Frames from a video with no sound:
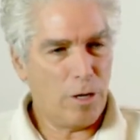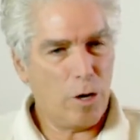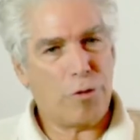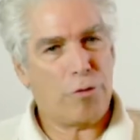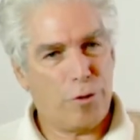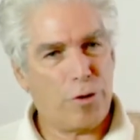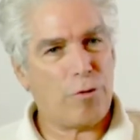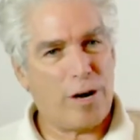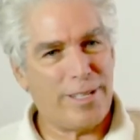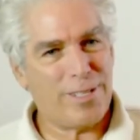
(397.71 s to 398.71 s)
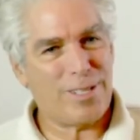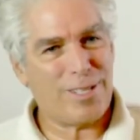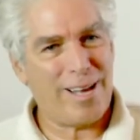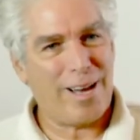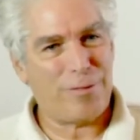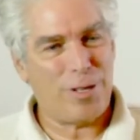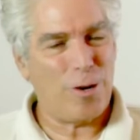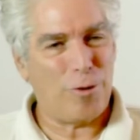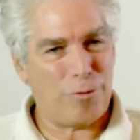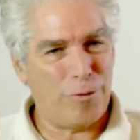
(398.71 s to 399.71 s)
go through the crisis they have to
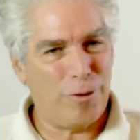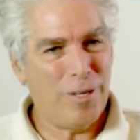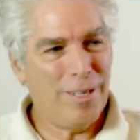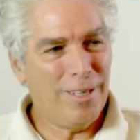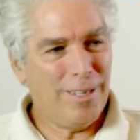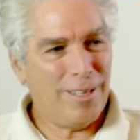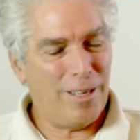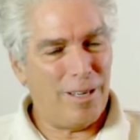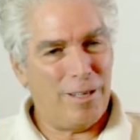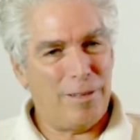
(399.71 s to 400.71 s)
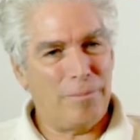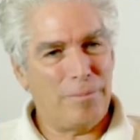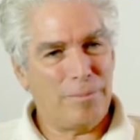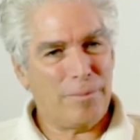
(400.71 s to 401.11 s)
go through. And